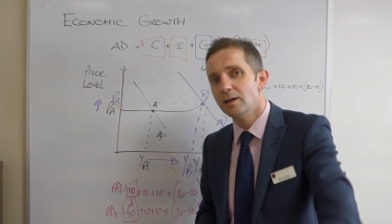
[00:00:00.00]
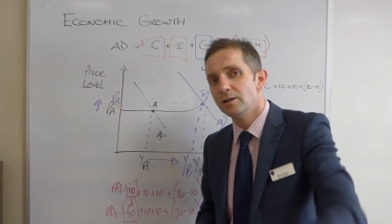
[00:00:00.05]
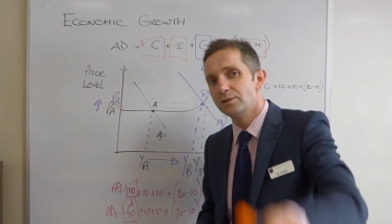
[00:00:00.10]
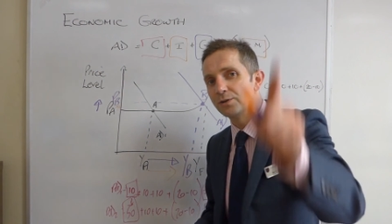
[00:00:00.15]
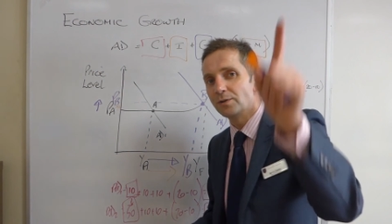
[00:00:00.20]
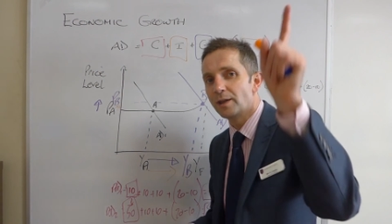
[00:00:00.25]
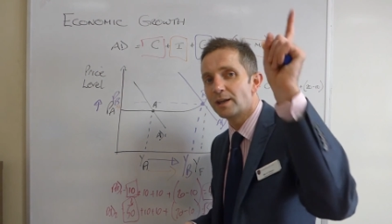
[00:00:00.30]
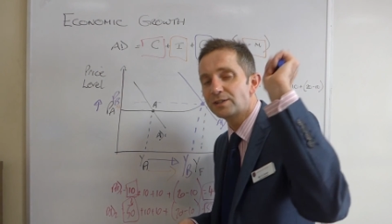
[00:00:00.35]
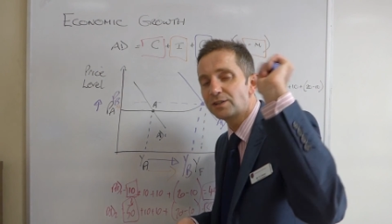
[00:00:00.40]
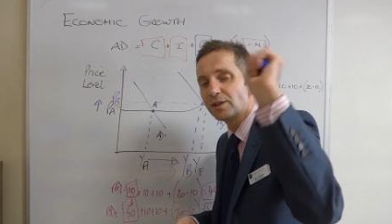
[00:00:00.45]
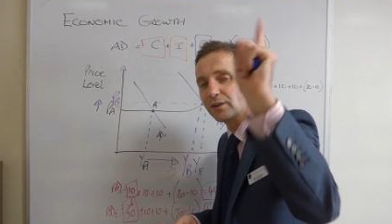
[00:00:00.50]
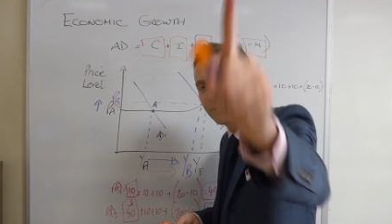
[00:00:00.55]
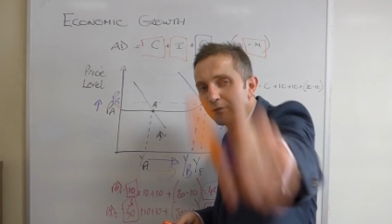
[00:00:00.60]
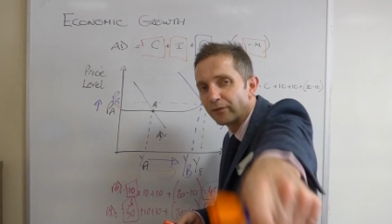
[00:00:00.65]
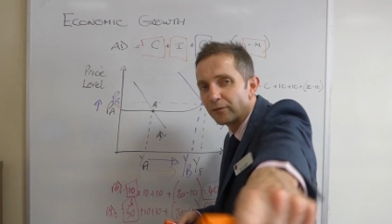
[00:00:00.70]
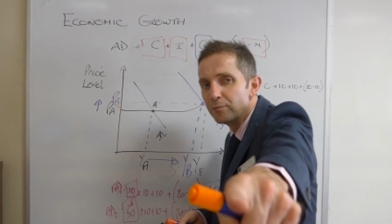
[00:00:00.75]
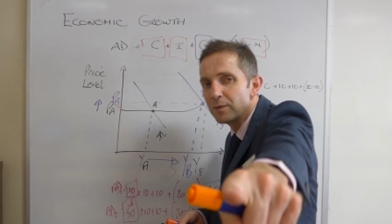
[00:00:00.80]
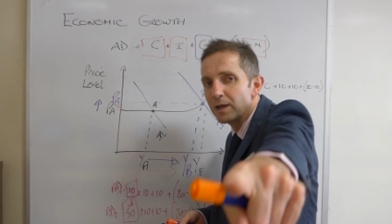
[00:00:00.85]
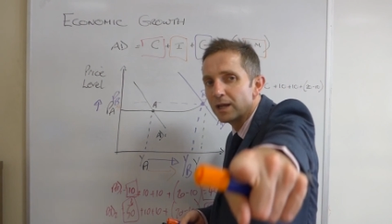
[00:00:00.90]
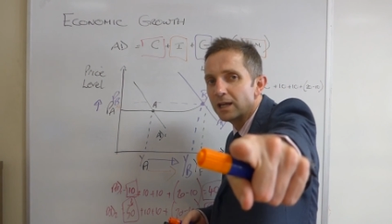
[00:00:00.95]
So that's it
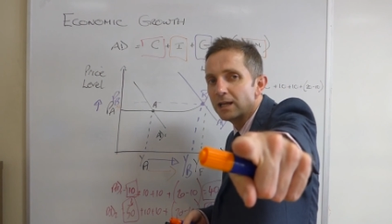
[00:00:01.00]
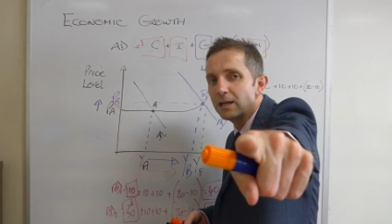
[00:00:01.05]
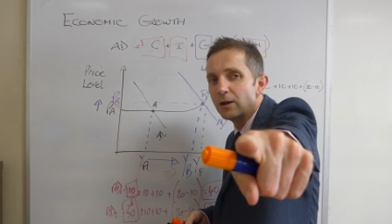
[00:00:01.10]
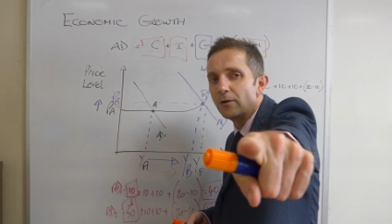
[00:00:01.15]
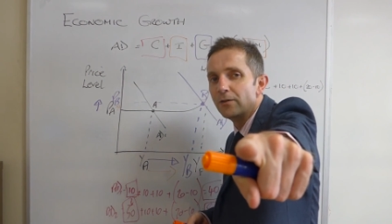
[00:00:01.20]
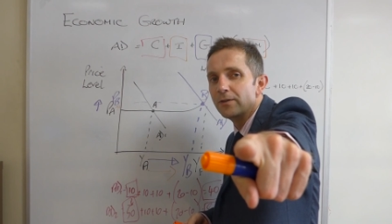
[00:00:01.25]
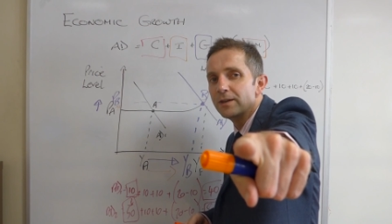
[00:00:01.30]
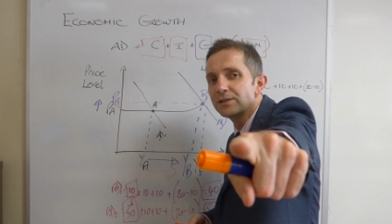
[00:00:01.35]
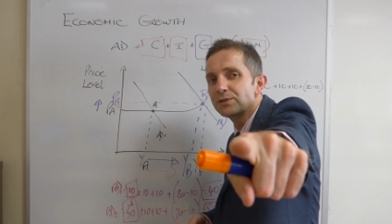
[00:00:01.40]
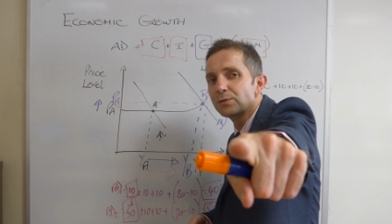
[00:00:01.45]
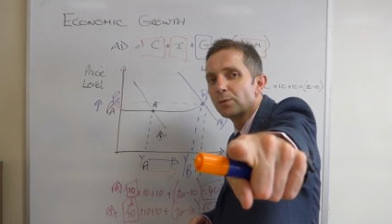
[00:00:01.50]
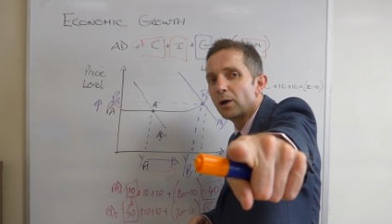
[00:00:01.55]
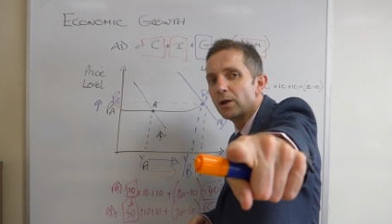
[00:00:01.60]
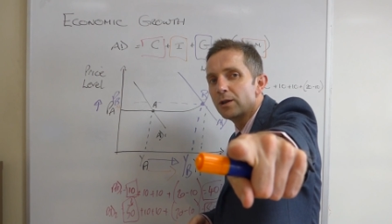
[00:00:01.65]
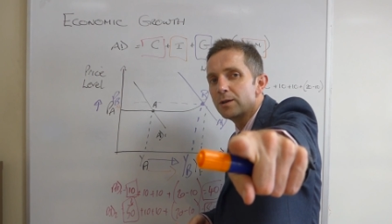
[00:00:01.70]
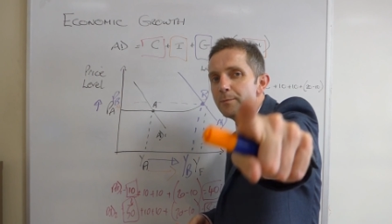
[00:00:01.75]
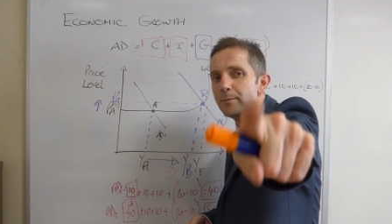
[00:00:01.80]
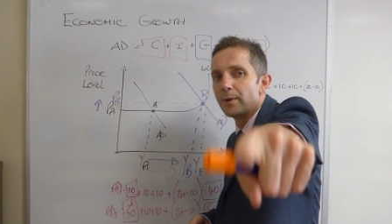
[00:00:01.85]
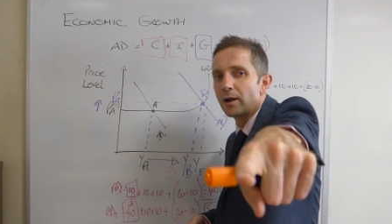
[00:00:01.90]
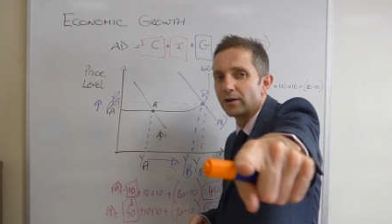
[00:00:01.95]
from me on this
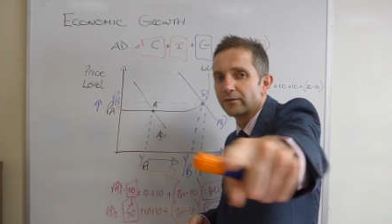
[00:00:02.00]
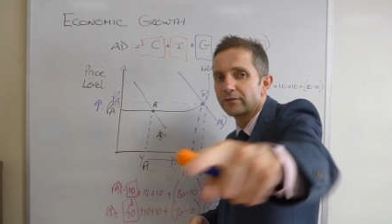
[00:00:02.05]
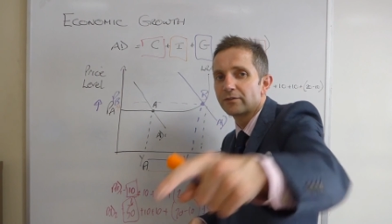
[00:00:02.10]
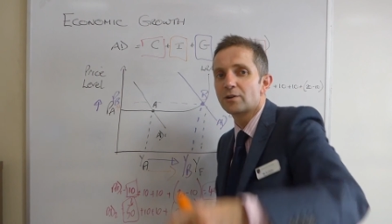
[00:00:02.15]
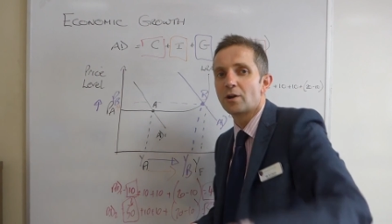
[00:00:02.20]
one. Bye for